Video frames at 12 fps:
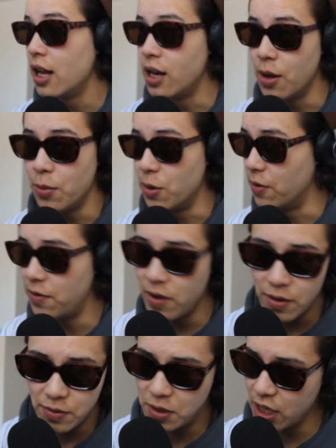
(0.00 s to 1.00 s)
number
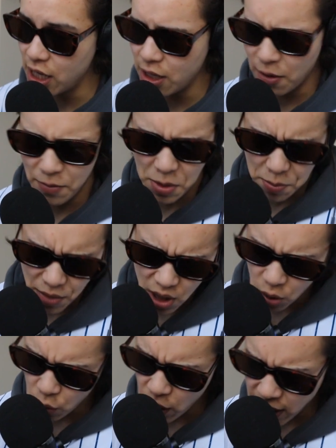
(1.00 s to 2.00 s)
15 of the
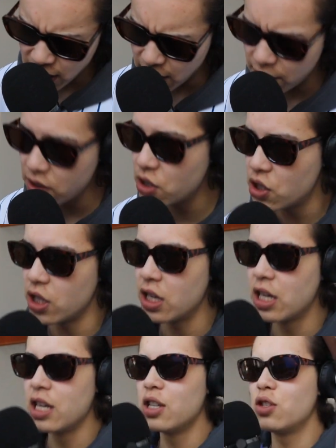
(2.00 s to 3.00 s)
middleweight division.
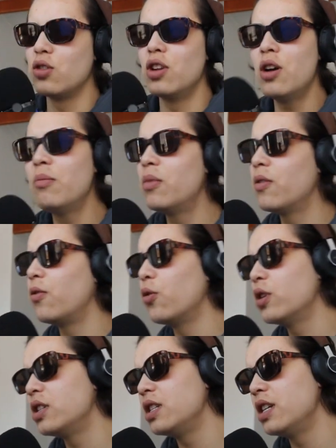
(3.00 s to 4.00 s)
So number
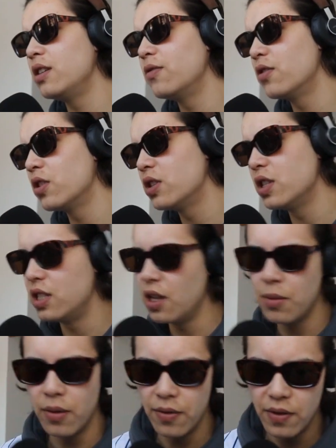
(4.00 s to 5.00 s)
14 versus
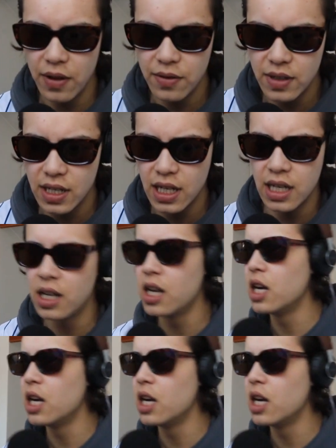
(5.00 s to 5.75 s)
number 15